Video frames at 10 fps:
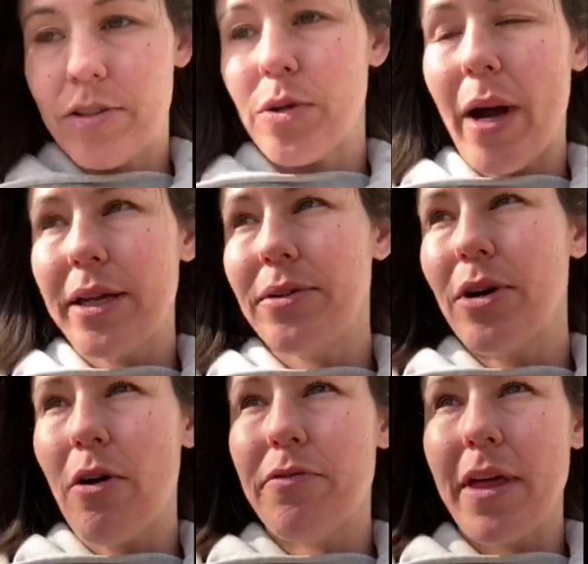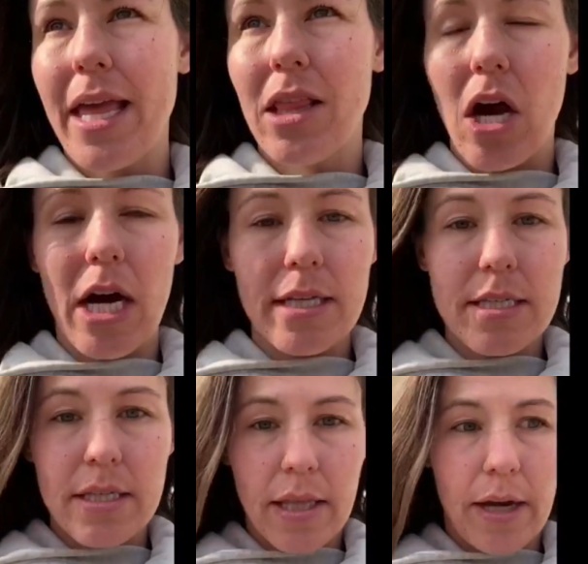So I don't know if they
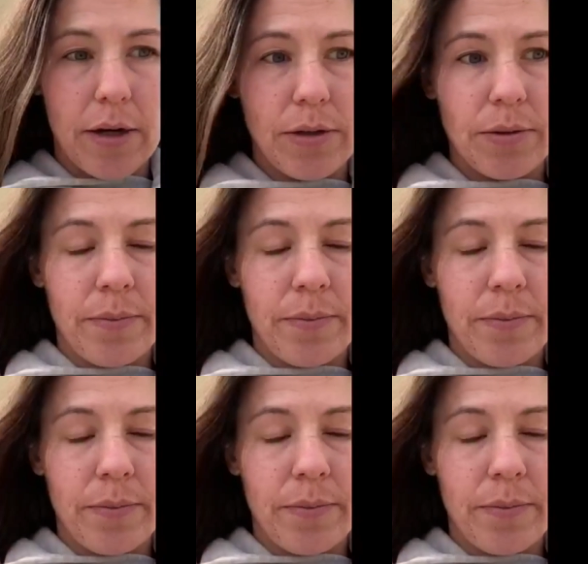lost their